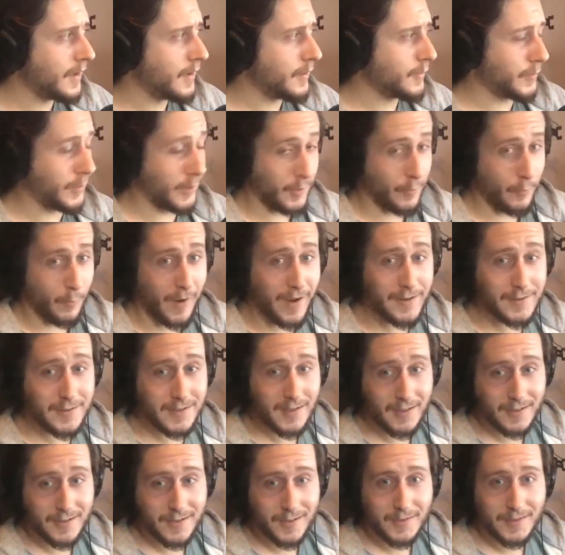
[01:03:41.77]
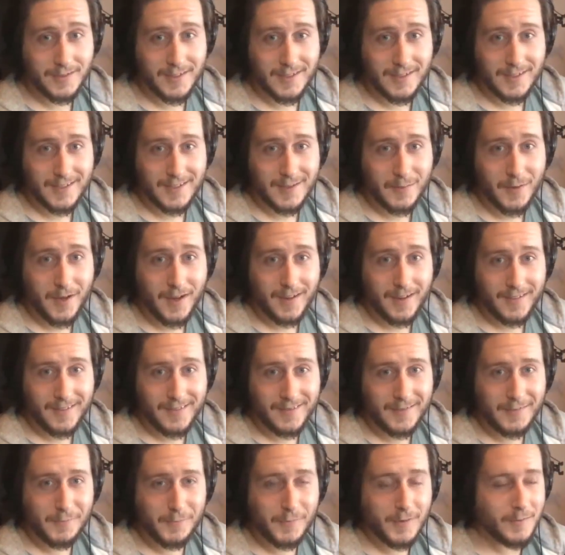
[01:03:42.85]
We're gonna race also the Tesla Semi.
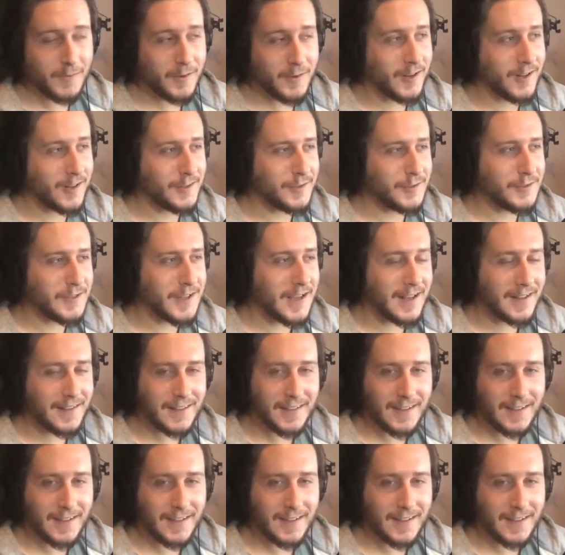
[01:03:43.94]
When are we gonna do that?